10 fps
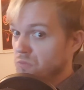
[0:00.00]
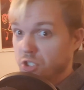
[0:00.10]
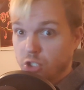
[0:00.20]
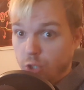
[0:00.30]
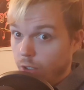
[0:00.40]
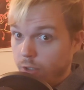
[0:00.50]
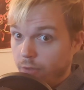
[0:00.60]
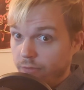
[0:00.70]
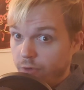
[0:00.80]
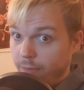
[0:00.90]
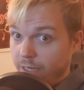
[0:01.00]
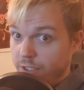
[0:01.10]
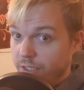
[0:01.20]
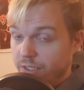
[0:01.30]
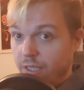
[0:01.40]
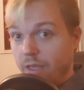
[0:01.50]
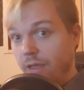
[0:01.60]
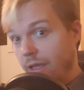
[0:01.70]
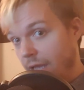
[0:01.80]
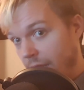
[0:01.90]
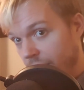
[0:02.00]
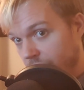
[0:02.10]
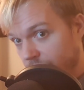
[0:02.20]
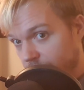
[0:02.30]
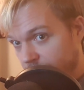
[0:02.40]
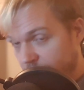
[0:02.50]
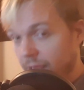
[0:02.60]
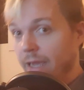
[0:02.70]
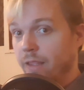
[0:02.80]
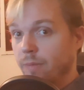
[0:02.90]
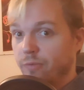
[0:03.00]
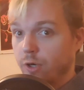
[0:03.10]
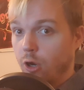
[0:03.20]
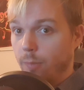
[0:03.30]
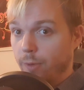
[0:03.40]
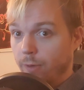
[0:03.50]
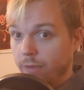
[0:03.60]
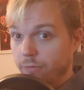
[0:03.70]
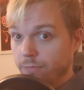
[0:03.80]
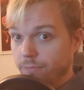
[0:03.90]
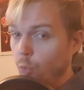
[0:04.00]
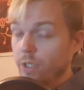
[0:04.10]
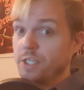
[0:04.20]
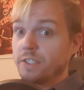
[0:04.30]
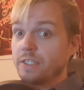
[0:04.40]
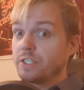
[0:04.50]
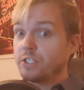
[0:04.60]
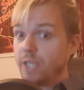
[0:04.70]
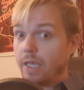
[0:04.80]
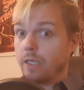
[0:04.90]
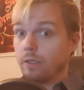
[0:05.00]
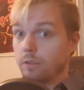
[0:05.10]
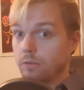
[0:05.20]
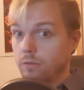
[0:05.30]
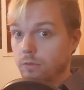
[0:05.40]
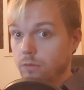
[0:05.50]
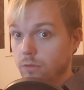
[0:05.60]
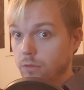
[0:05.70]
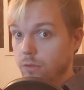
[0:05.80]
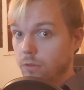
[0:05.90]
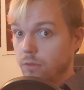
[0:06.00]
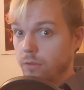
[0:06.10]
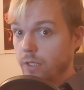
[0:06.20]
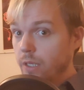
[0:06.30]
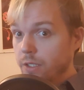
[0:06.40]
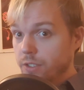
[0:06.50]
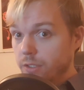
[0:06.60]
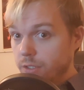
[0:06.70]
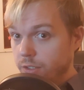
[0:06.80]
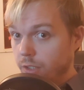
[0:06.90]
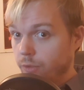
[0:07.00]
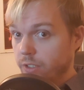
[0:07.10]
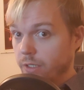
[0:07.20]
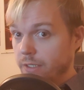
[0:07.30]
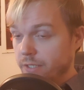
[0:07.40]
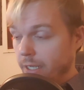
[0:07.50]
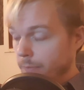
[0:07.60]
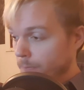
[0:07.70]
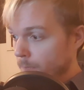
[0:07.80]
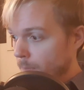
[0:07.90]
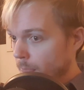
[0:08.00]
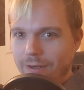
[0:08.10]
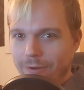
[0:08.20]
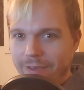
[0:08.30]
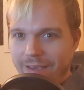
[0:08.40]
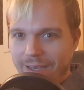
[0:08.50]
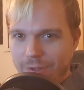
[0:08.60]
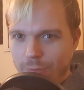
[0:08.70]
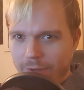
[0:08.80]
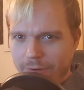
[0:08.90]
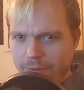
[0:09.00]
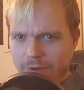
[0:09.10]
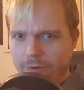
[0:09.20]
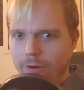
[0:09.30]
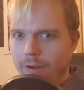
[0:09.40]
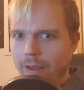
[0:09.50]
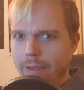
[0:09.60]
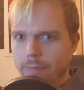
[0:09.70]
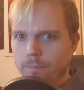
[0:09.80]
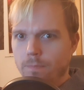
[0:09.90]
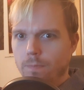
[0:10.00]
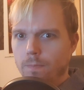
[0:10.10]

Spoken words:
start looking for matches and flag them for copyright. Which is insane. It is seriously insane. Looking at Twitter, there are like,